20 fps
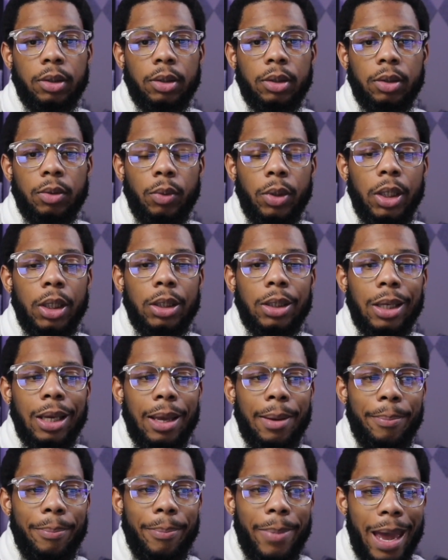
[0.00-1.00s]
We need to
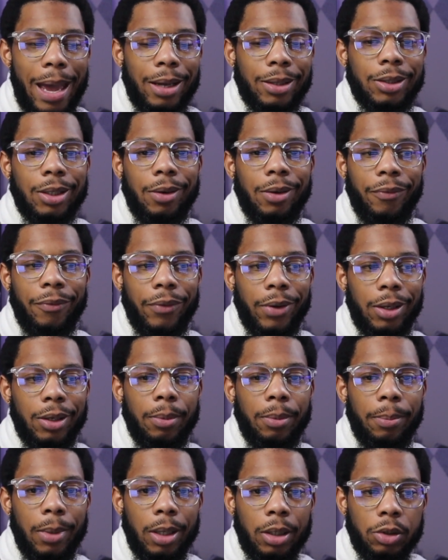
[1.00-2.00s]
get back to the
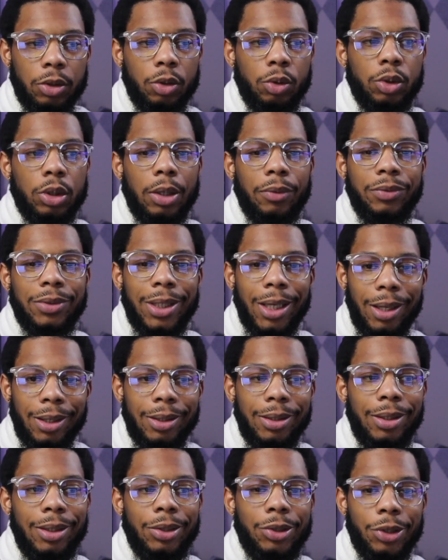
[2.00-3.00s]
fundamentals of telling
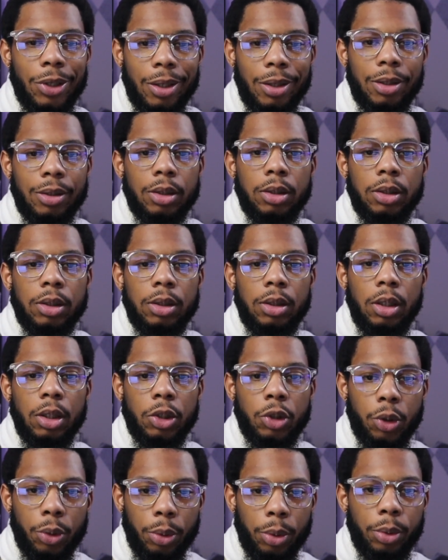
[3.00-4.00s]
each other the
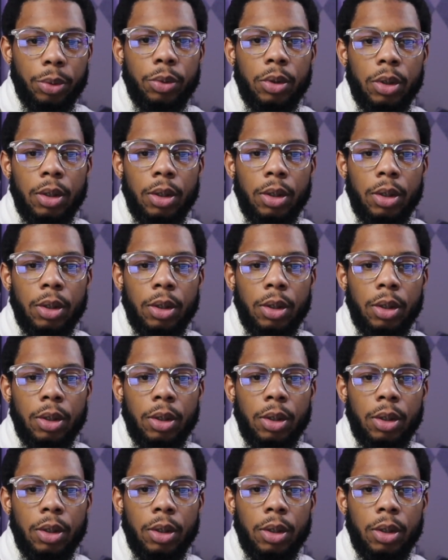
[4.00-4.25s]
truth